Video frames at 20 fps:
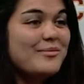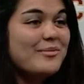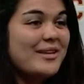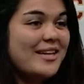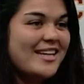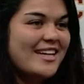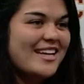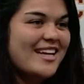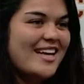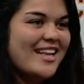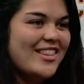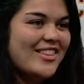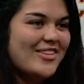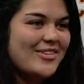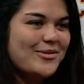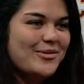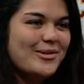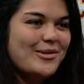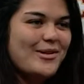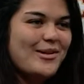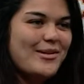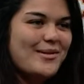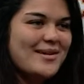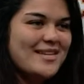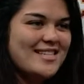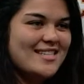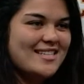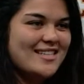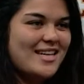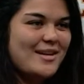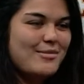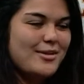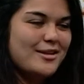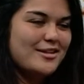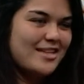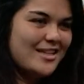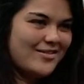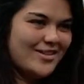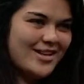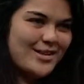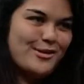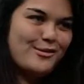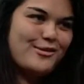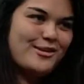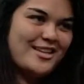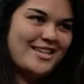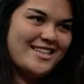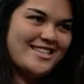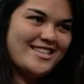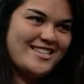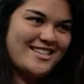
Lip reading: but we'll always keep our same like goofiness,